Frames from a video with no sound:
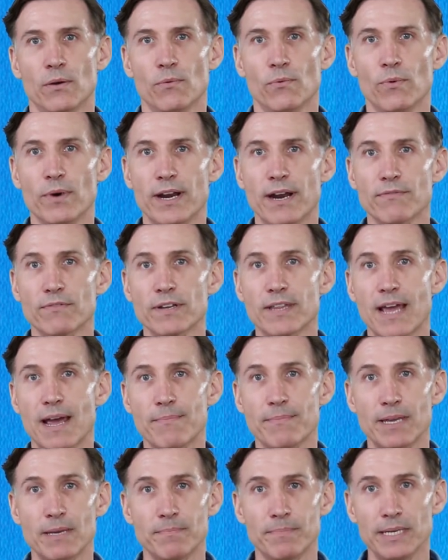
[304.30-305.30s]
whatever
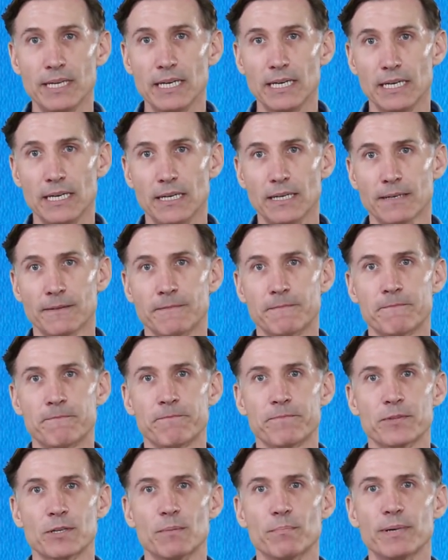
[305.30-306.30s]
that may be,
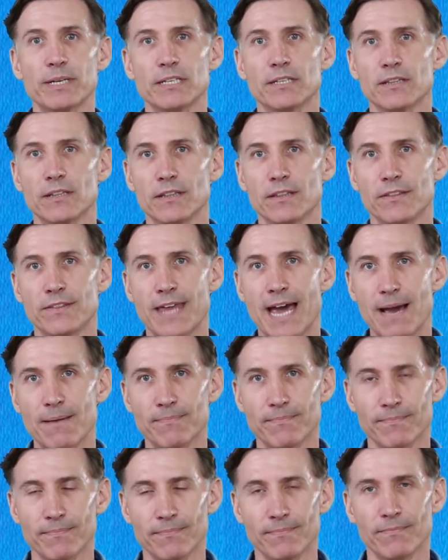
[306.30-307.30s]
but that
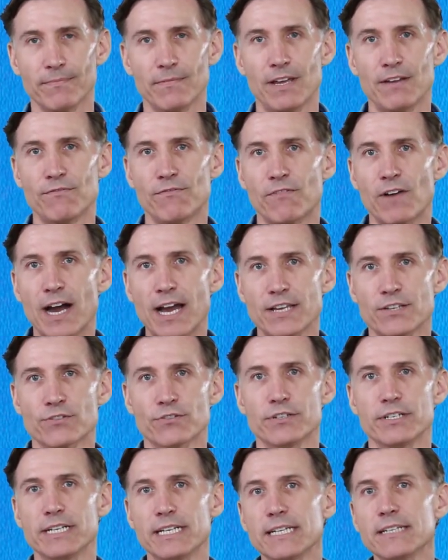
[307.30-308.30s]
advisor
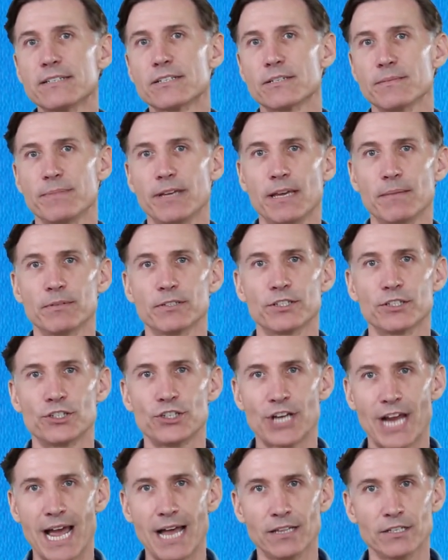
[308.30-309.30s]
needs to be able to
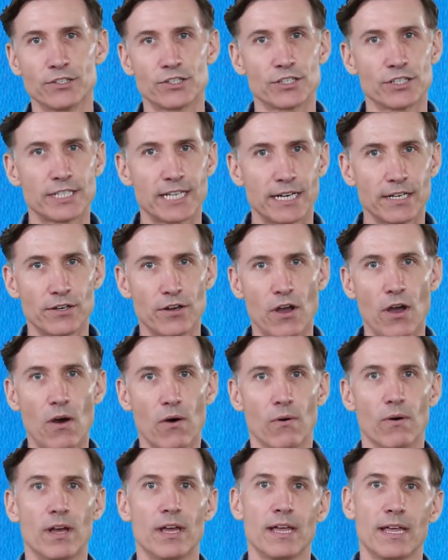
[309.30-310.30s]
challenge and say,
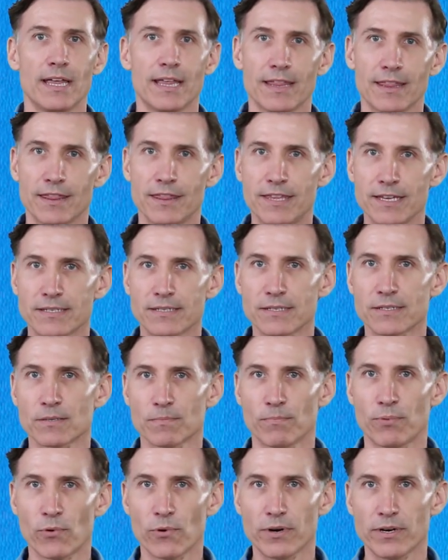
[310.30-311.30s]
no, this is
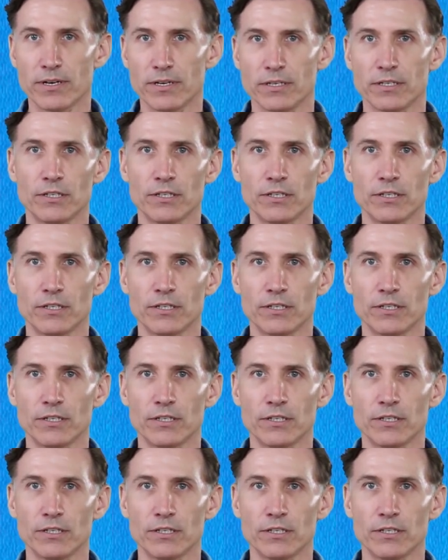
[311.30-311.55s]
important.